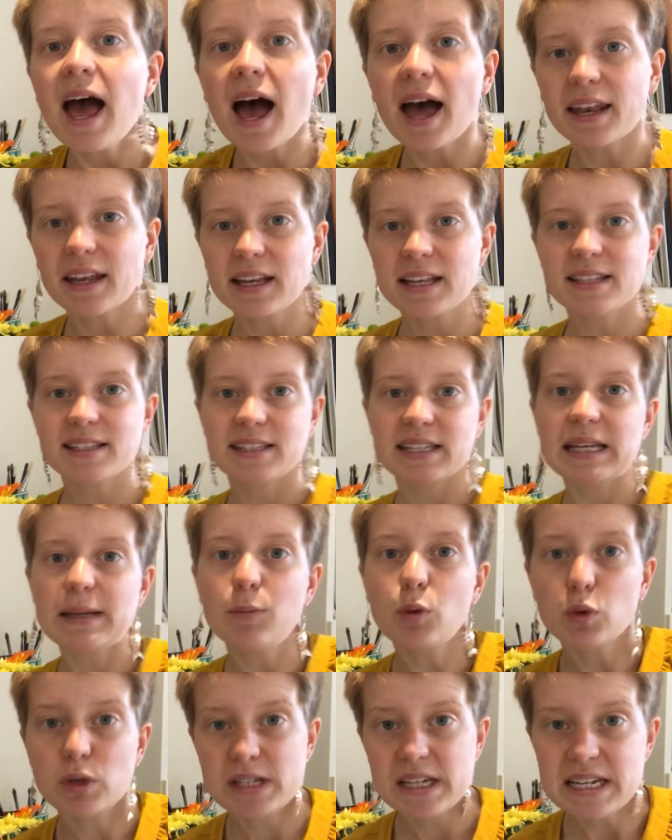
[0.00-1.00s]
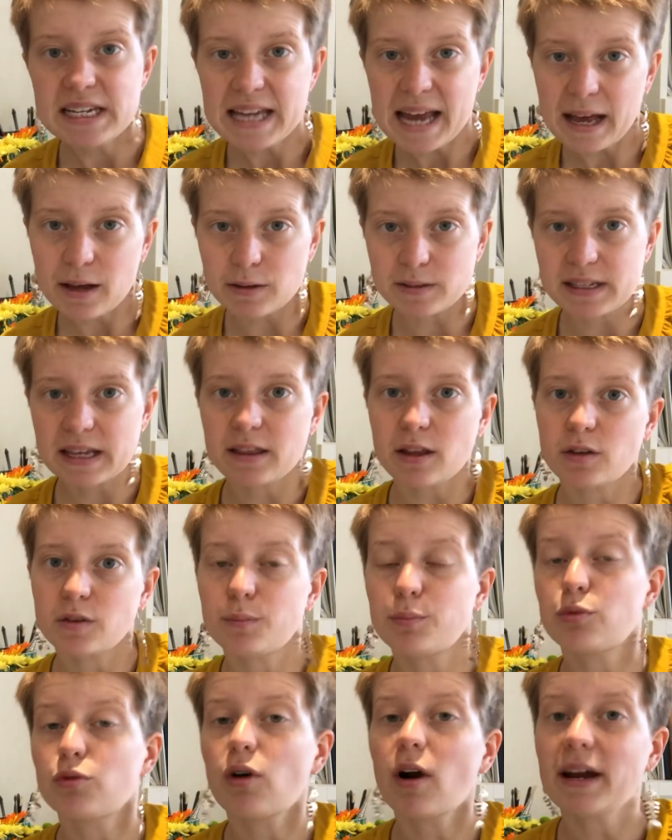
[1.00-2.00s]
and I can see more details in those
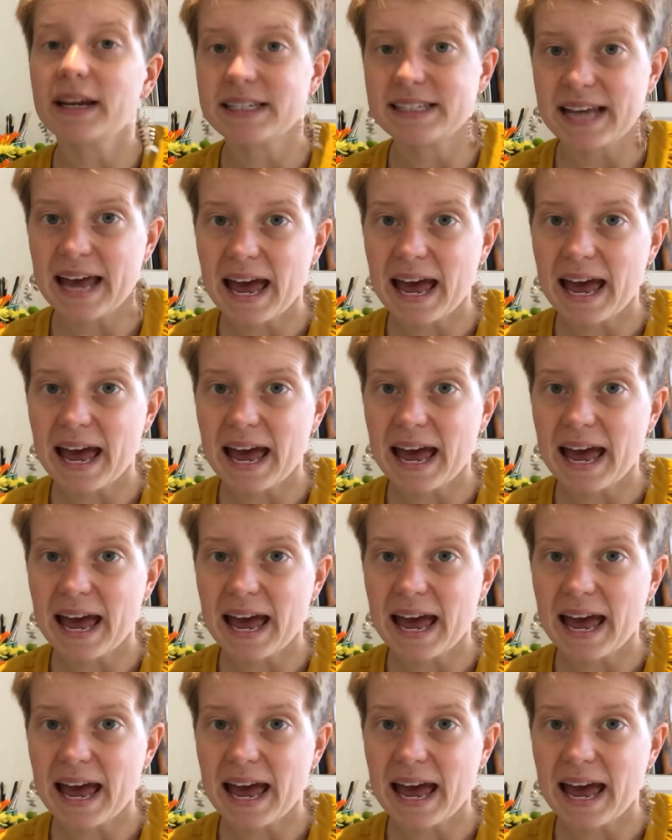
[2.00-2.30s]
bright